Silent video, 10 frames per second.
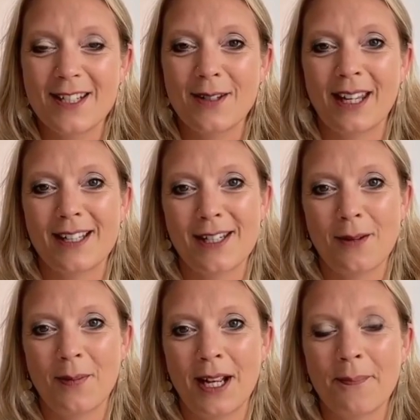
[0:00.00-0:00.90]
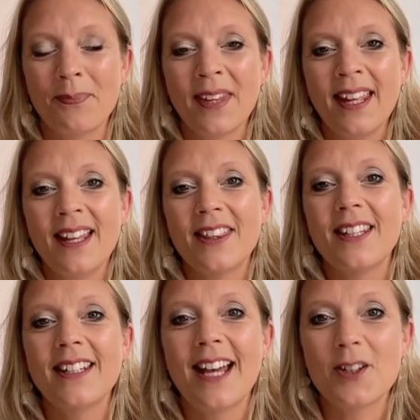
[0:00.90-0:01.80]
do that, don't we?
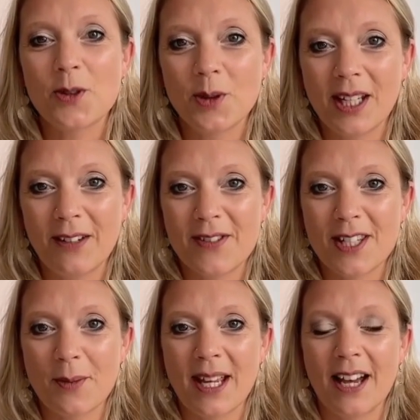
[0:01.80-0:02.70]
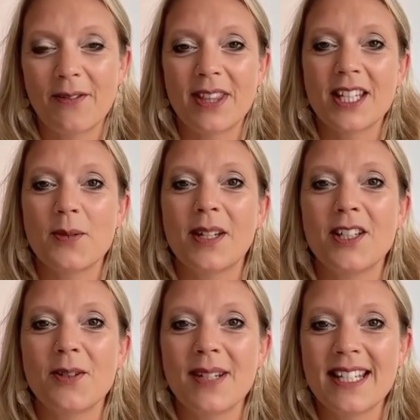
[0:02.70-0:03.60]
The natural gifts that we have, things we
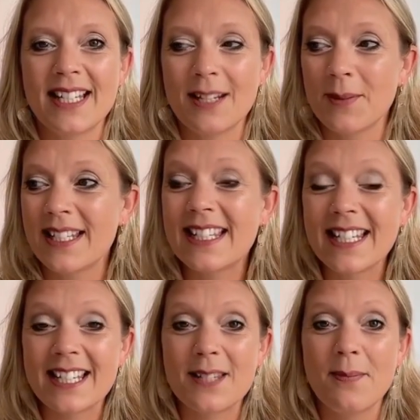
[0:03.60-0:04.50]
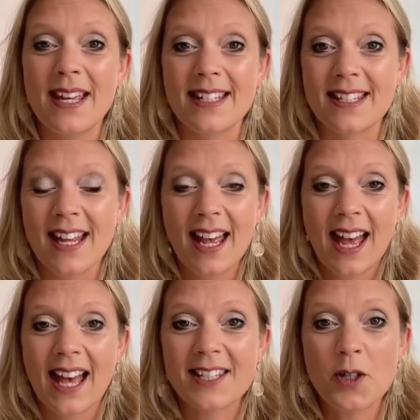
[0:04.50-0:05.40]
can do easily, we dismiss
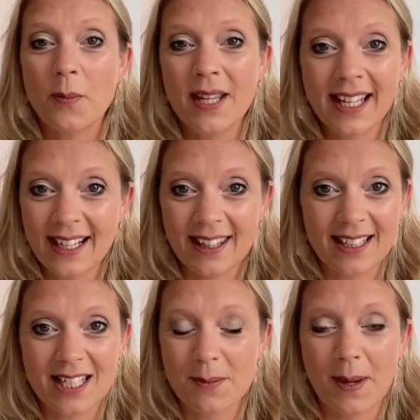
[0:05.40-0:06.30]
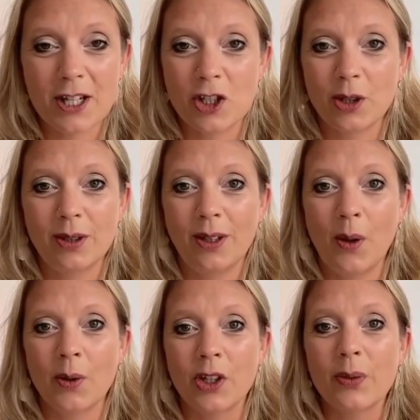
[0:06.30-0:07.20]
as not being anything special
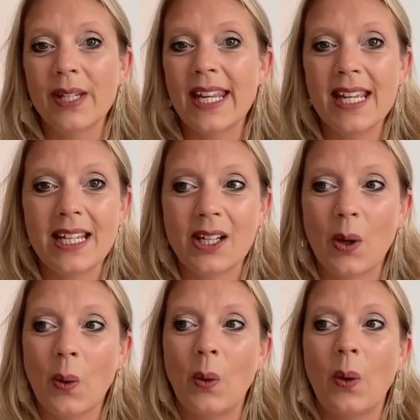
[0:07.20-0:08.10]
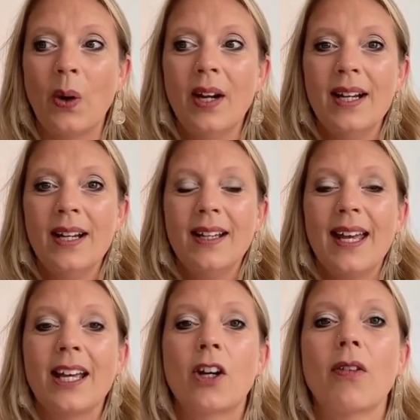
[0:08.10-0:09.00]
or unique or
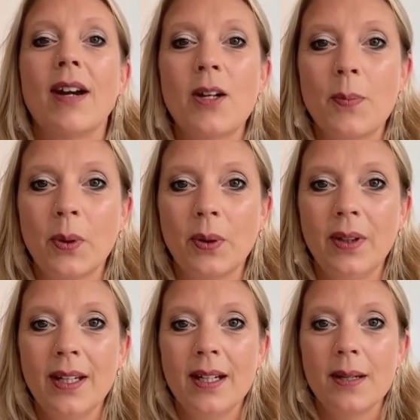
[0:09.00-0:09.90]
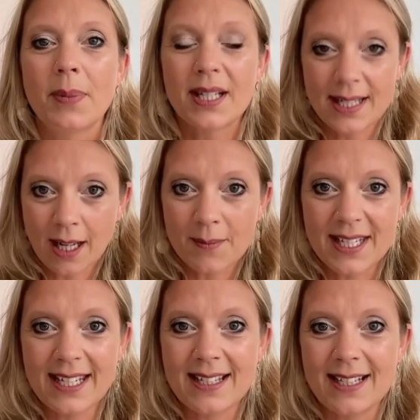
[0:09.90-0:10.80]
incredible because it
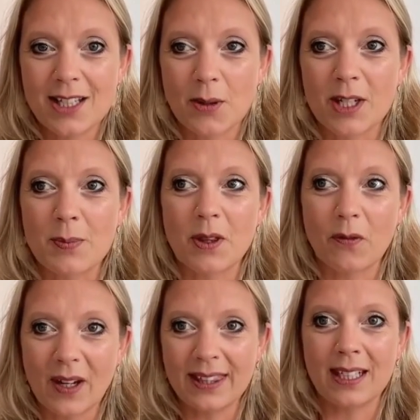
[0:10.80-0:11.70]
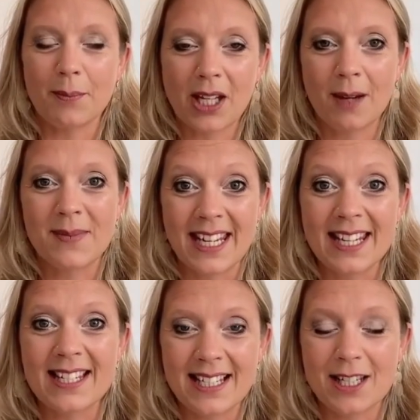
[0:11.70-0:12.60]
comes easily to us. But the fact that it becomes
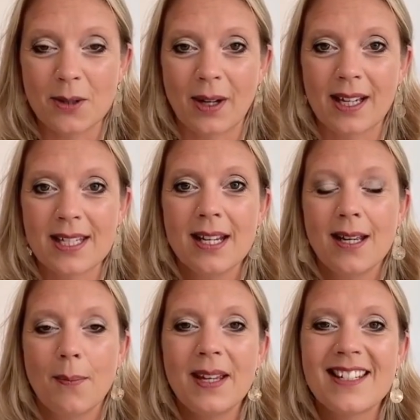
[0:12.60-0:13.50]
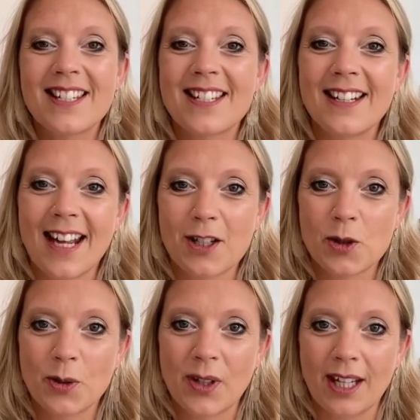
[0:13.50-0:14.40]
easily to us means it's a
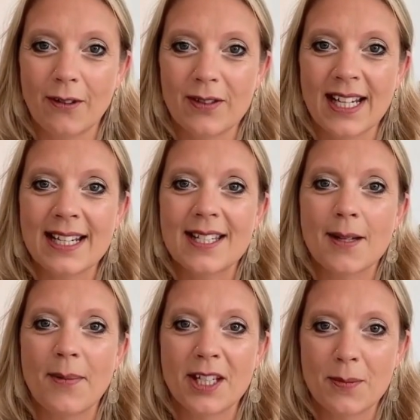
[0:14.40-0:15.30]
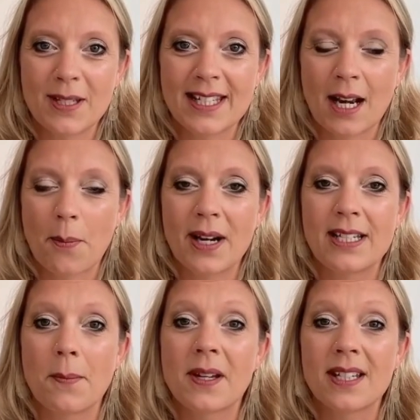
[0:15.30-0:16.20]
natural gift, and it's something to be
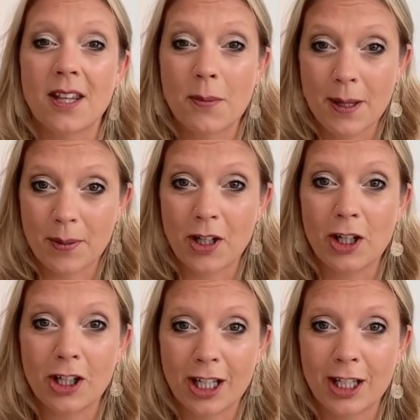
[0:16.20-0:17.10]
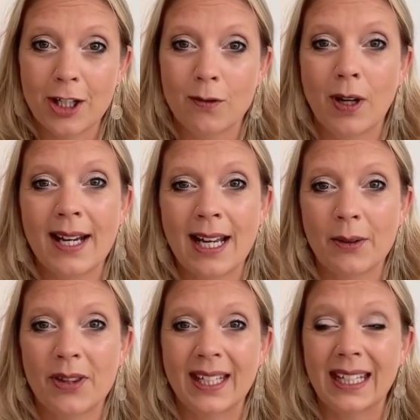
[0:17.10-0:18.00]
celebrated because other people are looking at you right
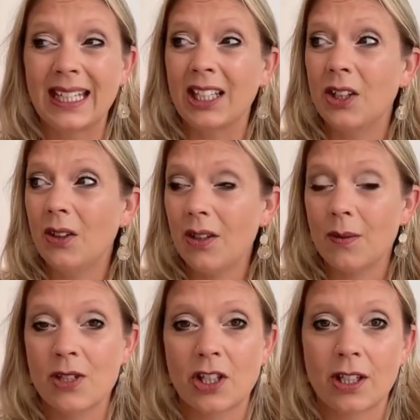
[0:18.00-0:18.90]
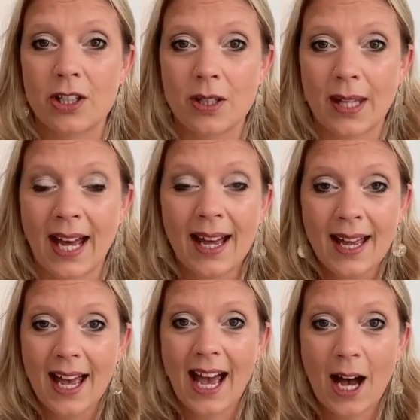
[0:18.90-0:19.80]
now thinking, God, I wish I could do that.
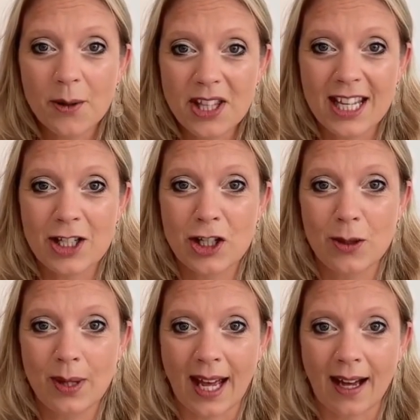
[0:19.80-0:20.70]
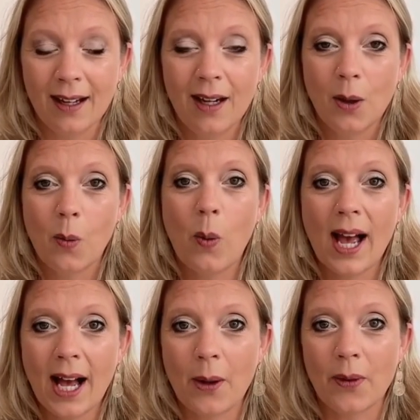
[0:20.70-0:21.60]
How do they do that?
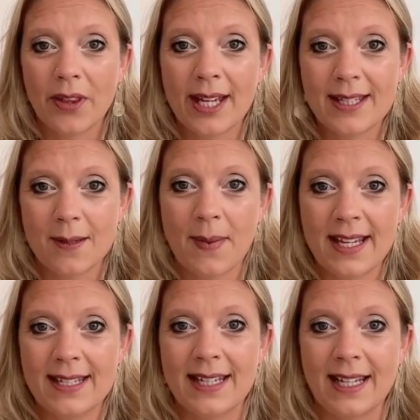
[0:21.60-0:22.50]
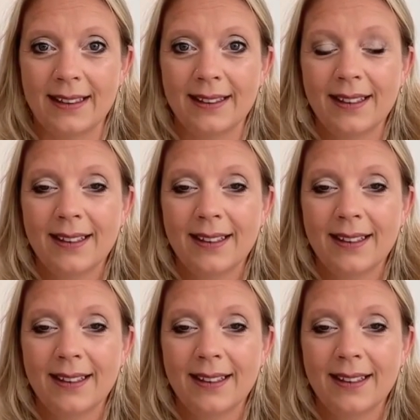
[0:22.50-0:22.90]
Wow, that's amazing.